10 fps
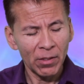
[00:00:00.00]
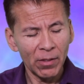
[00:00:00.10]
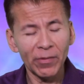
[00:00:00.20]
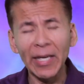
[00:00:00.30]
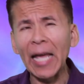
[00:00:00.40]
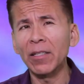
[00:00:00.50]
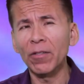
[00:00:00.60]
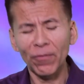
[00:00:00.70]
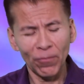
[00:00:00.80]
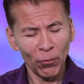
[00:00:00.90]
of
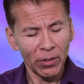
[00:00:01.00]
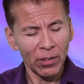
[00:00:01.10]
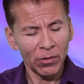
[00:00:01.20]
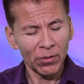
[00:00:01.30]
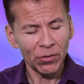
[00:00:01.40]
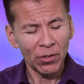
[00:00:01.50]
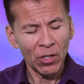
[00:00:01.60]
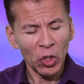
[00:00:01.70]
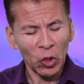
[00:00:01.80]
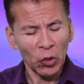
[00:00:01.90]
Canaan 40 years
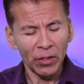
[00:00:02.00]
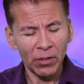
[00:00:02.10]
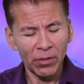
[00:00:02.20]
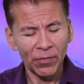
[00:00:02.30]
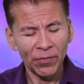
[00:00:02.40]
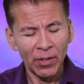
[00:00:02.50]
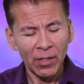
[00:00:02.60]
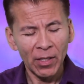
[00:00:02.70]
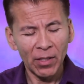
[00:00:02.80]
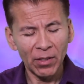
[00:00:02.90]
earlier
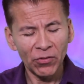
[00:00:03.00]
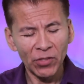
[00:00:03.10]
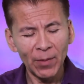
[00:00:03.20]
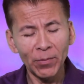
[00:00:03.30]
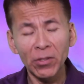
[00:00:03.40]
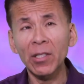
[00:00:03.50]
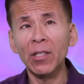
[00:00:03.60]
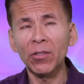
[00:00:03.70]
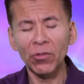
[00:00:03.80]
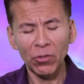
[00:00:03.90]
and these same
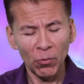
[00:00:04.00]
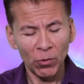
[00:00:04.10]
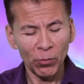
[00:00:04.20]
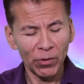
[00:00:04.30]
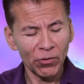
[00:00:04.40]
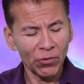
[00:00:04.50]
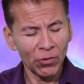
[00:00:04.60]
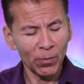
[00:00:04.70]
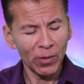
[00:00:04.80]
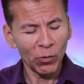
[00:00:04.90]
sins were what
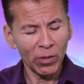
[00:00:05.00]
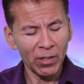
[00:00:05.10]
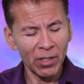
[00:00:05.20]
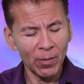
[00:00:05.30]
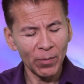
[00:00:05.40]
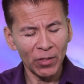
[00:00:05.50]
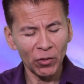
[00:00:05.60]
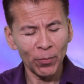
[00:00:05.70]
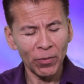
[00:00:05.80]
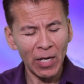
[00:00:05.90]
stood between them and
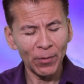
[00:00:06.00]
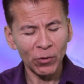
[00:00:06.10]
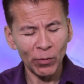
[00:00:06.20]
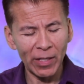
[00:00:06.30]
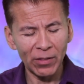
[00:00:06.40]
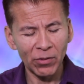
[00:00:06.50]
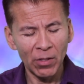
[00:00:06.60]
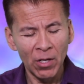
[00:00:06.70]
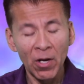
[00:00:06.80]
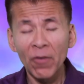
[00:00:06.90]
their promised
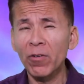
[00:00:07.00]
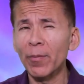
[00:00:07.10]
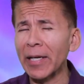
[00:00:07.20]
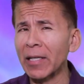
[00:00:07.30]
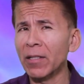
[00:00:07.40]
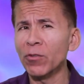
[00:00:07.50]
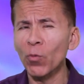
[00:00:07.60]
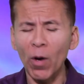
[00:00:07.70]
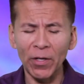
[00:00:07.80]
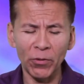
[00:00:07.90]
rest from
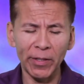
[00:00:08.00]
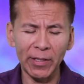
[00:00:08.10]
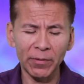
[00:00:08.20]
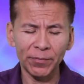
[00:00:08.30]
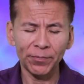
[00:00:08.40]
endless wandering.